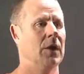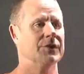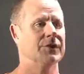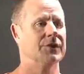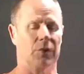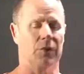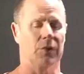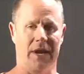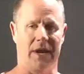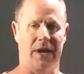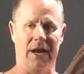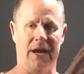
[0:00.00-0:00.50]

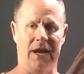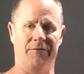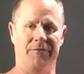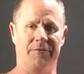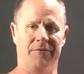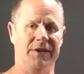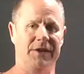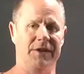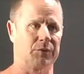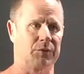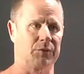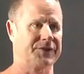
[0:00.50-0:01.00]
So again,
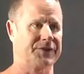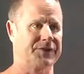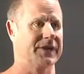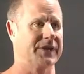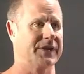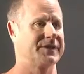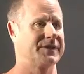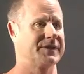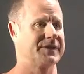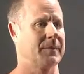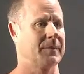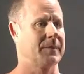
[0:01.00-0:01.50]
if these were
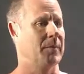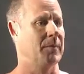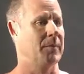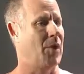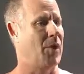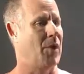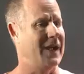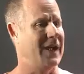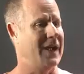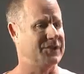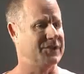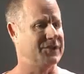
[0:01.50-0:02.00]
Six Sigma
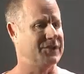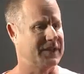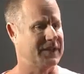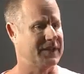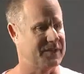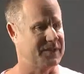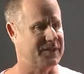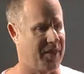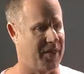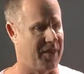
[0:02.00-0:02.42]
projects,